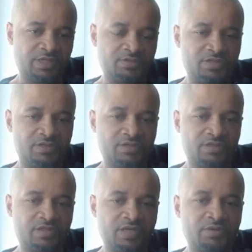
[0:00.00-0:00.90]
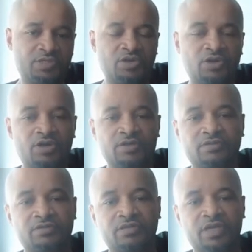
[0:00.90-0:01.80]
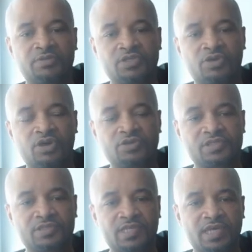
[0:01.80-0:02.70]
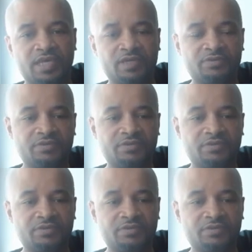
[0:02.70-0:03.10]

That's, that's, that was on today. that was on Ostertag,